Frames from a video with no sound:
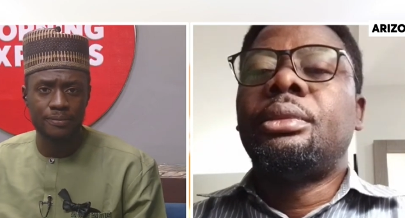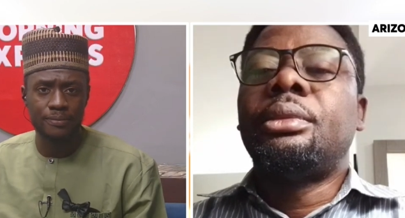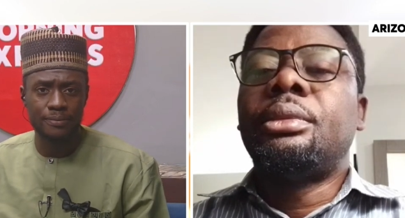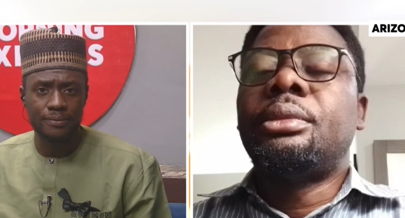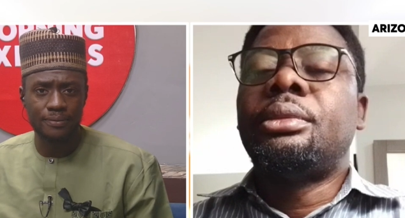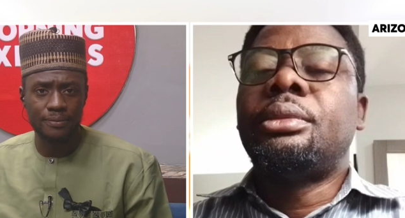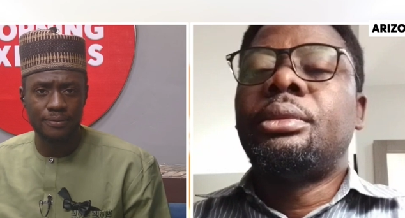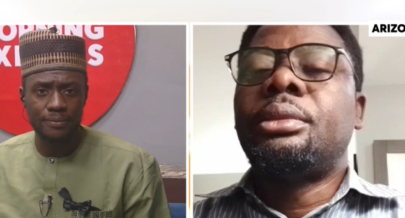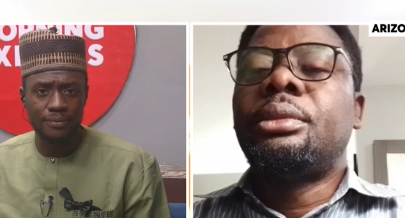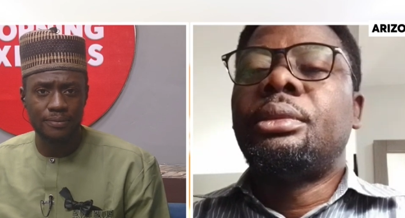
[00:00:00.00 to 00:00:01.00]

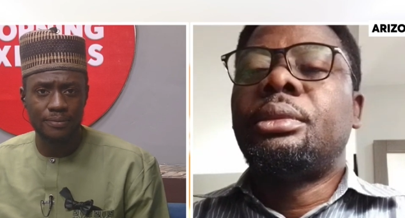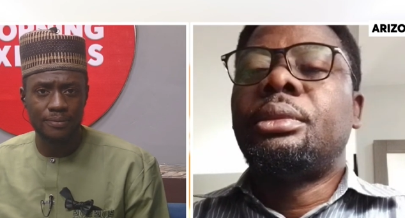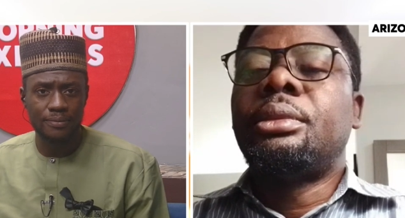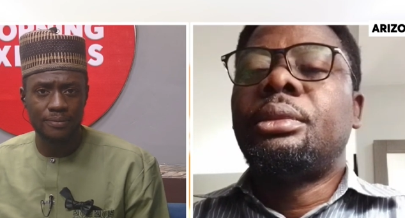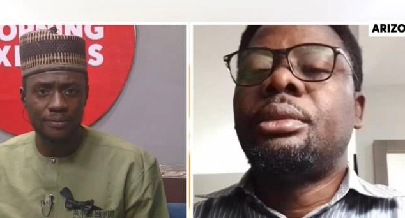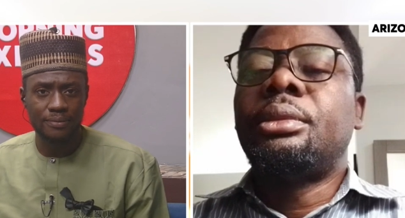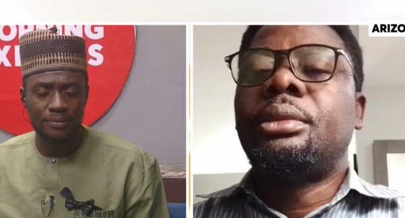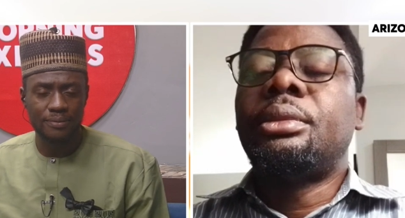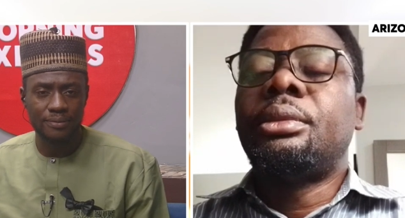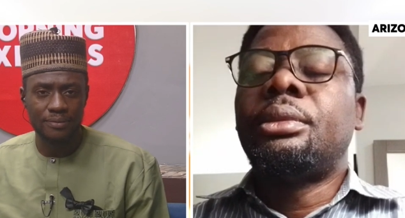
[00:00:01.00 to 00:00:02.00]

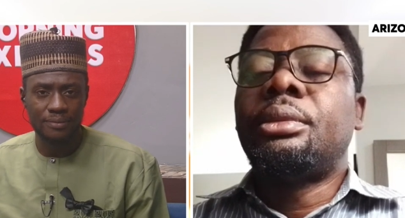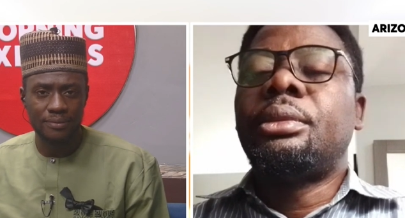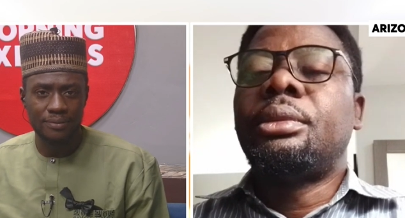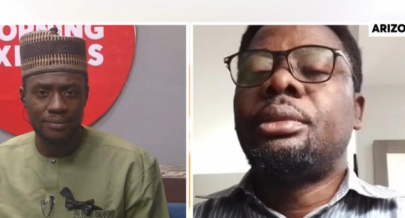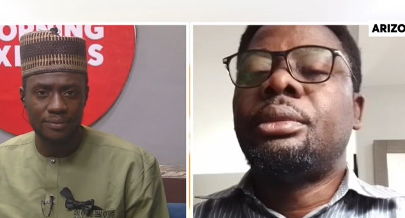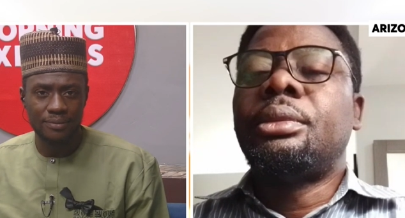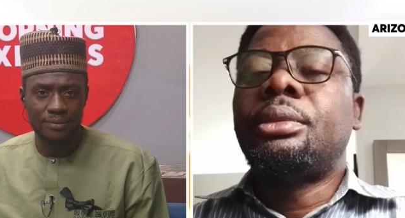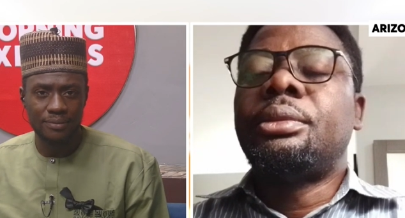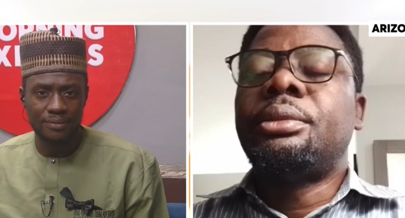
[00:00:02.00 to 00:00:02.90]
No one is speaking in this clip.